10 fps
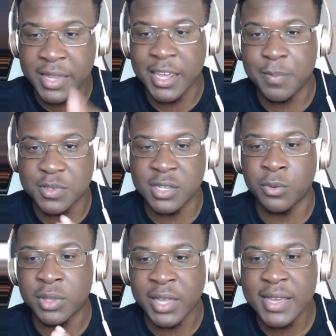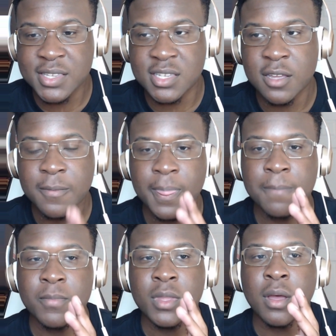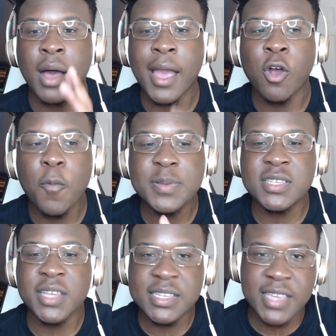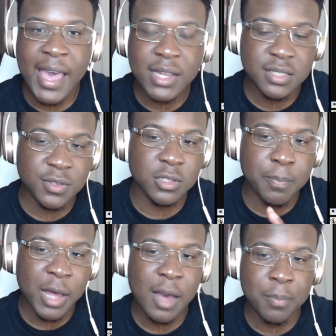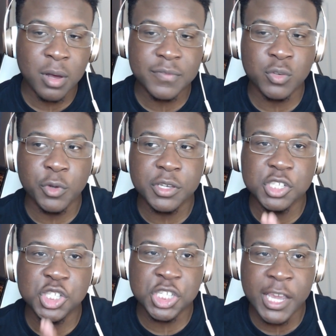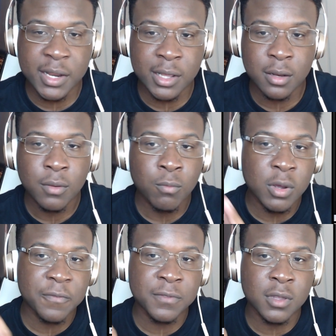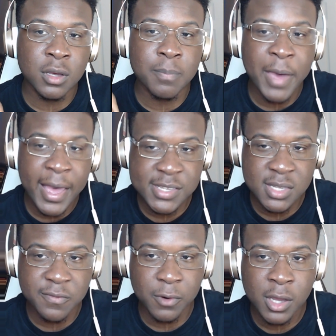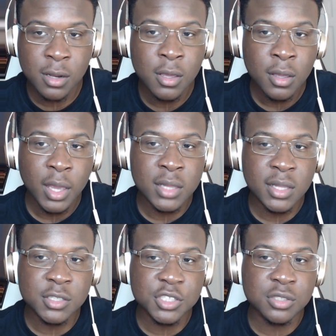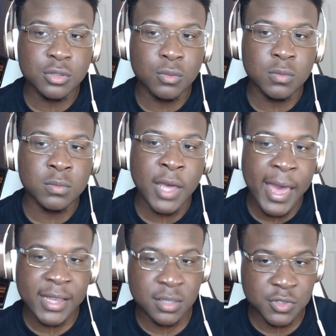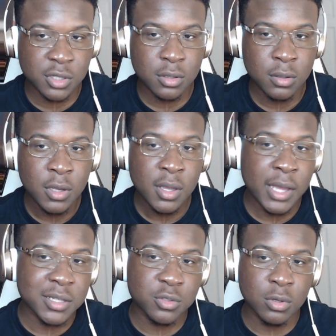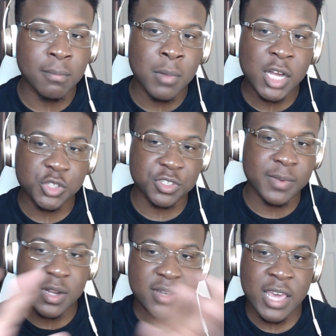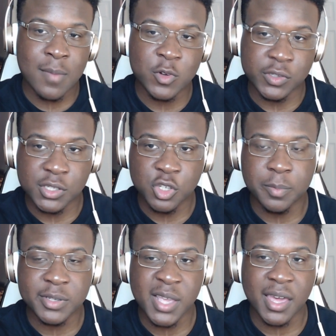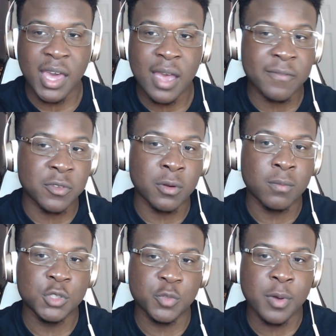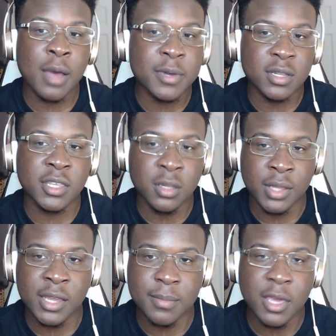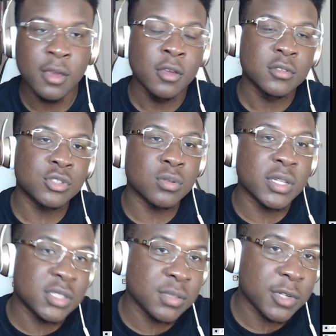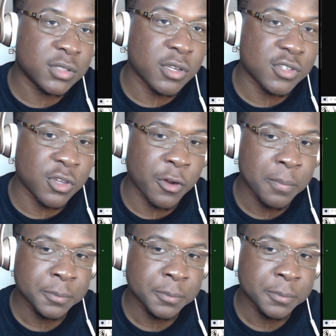88% or less. I hope it's an easy active skill to pop off to where you can chain it with the passive, right? And then just do the active skill, and then do a monstrous amount of damage with a super attack after, which is probably going to kill the enemy. So let's see what he does here